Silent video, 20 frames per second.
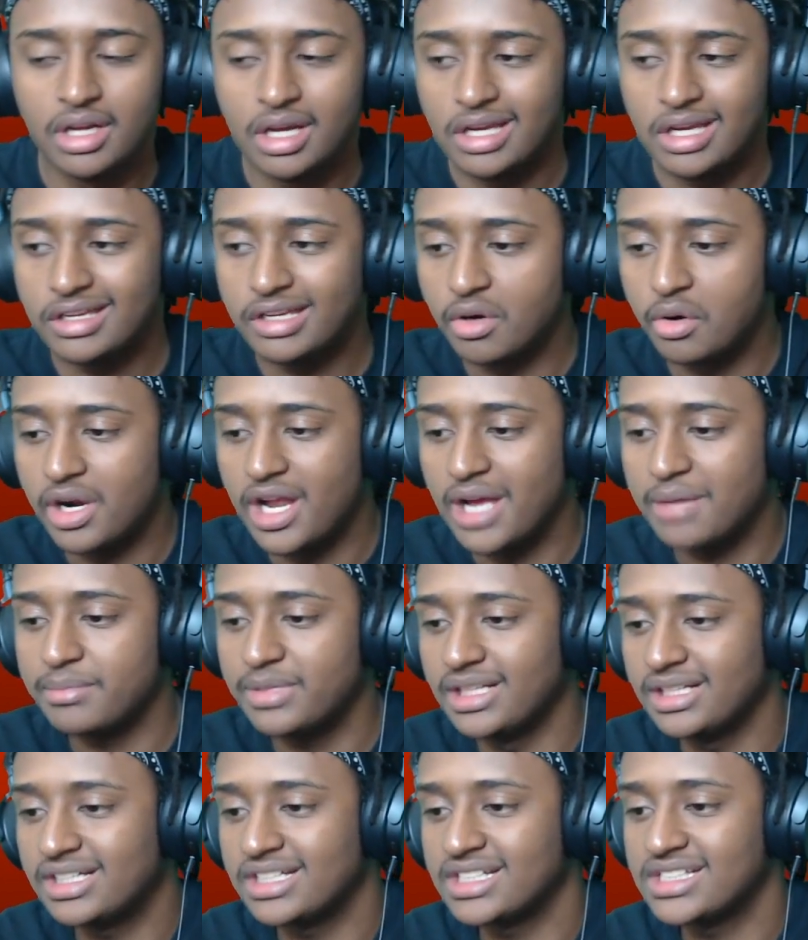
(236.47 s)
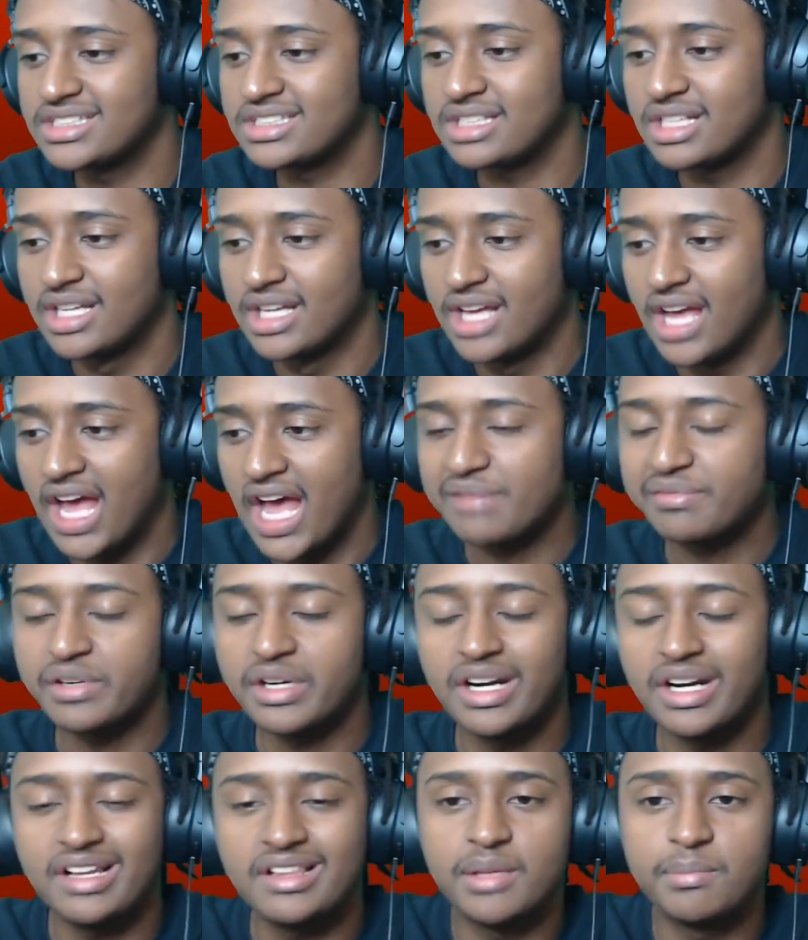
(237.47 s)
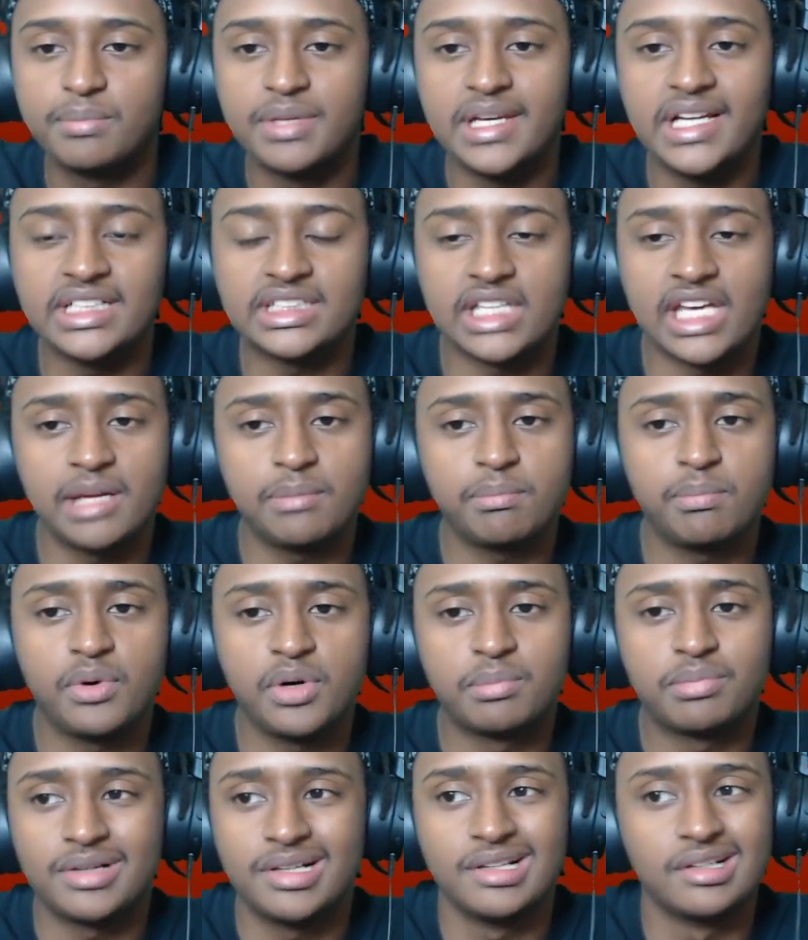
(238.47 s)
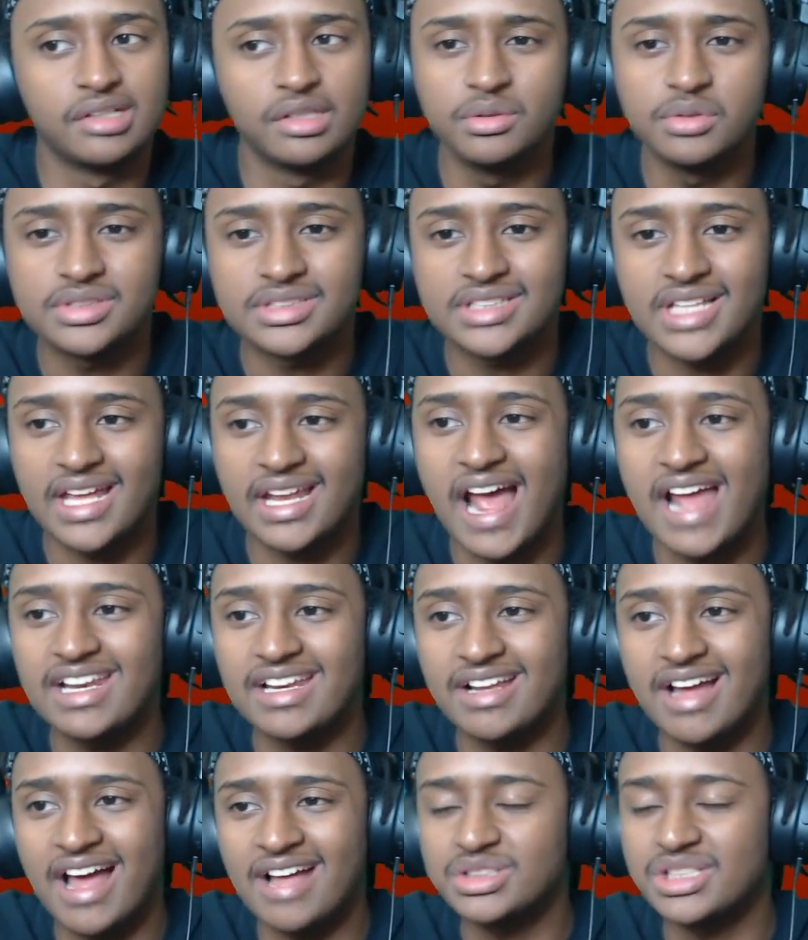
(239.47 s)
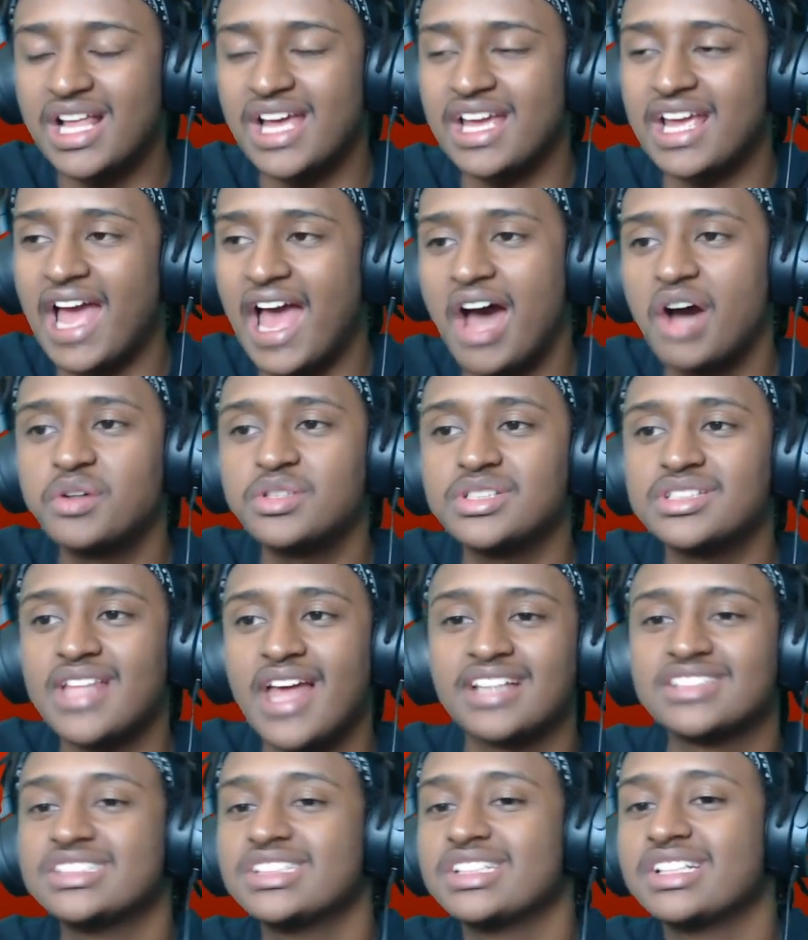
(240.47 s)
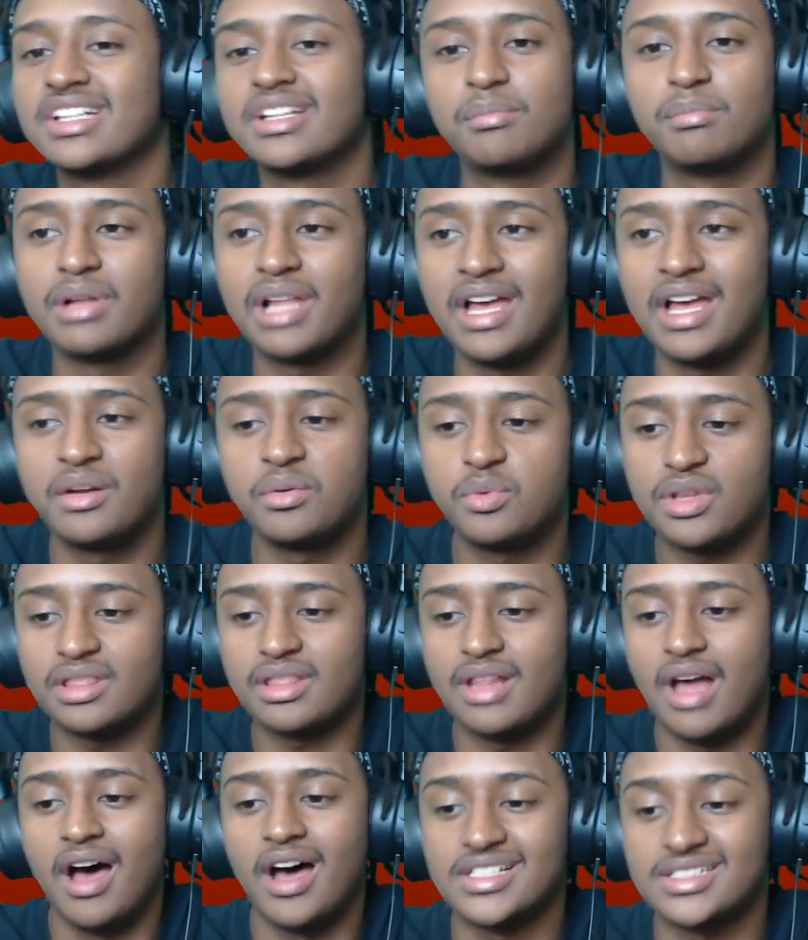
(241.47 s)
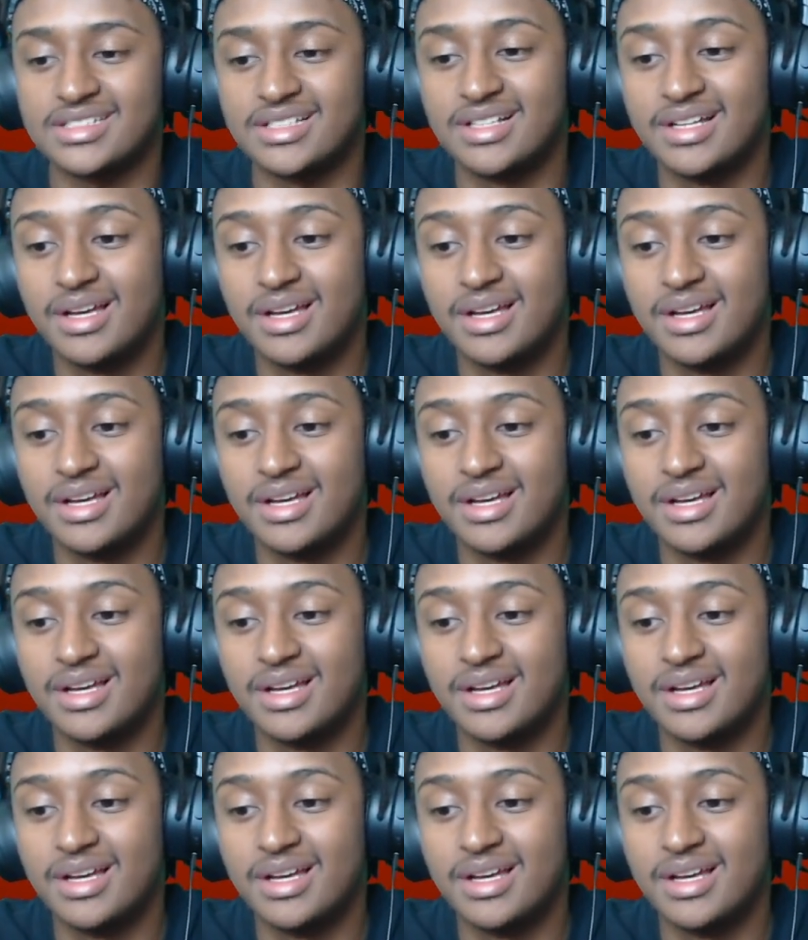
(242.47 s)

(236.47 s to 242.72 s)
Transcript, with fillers: You know what I mean? Because I've heard the beats Hit-Boy produced, and I, I was like, how is that shit gonna blend with Nas?